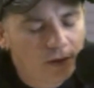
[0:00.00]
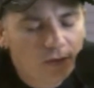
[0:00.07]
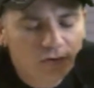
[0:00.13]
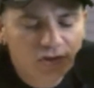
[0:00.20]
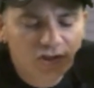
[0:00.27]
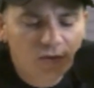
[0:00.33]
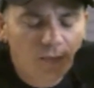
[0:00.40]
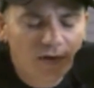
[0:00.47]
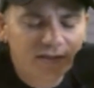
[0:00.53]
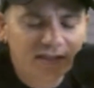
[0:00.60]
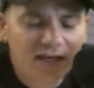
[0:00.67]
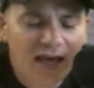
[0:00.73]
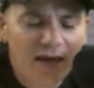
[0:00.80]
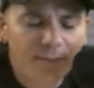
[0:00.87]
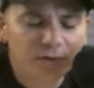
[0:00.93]
Though she
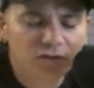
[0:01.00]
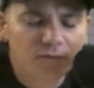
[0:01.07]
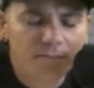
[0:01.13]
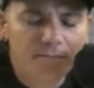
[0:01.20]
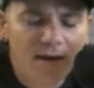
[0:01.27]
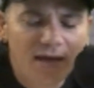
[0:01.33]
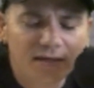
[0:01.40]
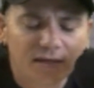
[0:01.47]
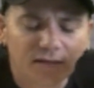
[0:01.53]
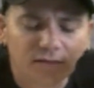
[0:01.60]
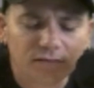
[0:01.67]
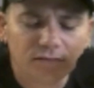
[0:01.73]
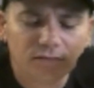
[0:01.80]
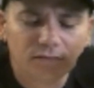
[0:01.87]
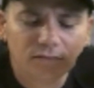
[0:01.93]
wasn't able to make
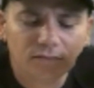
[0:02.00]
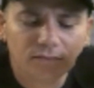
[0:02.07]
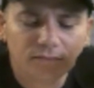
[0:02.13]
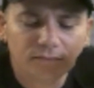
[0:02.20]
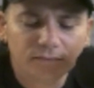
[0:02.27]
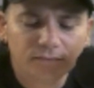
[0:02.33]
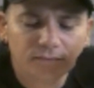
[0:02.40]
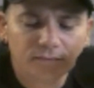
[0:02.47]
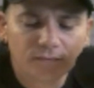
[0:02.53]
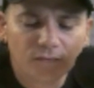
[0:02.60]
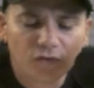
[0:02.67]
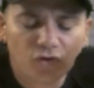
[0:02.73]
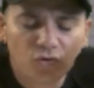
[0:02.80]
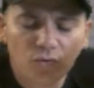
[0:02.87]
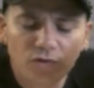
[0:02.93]
it
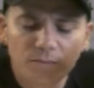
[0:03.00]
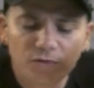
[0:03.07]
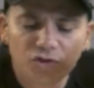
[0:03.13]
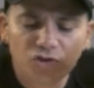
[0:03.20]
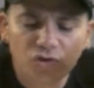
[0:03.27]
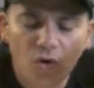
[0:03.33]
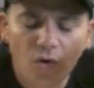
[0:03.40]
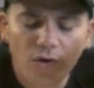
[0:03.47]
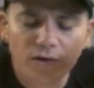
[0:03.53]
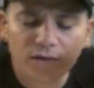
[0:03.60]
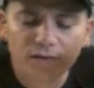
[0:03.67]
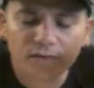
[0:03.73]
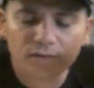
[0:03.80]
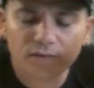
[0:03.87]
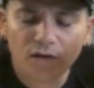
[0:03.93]
through the
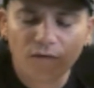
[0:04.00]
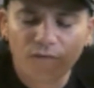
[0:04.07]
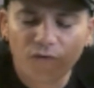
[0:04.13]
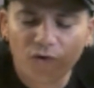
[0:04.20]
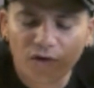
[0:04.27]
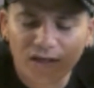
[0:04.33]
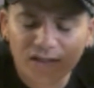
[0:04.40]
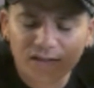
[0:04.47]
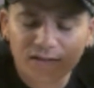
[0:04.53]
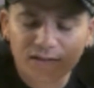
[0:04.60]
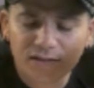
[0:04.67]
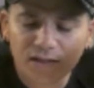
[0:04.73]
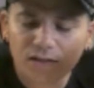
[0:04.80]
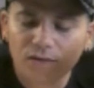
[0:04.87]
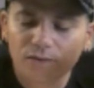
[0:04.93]
majority of her hit
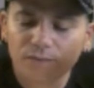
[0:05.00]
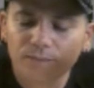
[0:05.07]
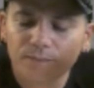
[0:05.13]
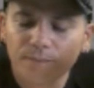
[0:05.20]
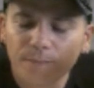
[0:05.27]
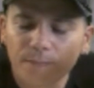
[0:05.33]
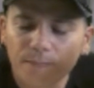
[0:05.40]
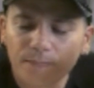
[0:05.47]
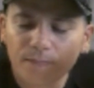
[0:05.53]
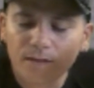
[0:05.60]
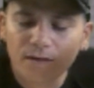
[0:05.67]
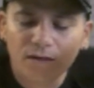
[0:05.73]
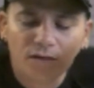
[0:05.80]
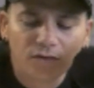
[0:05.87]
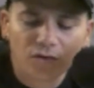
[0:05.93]
single,
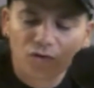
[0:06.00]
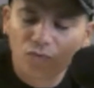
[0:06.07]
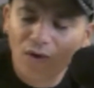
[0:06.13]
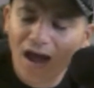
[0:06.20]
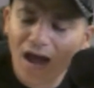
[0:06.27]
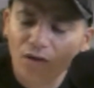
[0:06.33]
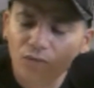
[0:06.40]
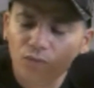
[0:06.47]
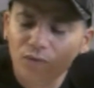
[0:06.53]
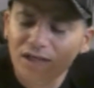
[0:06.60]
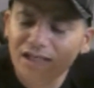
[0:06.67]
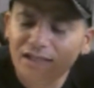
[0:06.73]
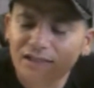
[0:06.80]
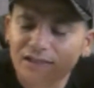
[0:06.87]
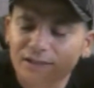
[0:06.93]
the crowd
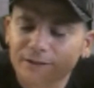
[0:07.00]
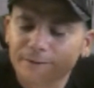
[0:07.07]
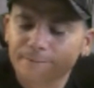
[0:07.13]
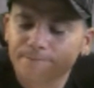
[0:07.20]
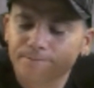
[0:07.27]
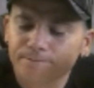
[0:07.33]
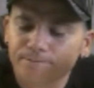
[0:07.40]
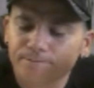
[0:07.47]
really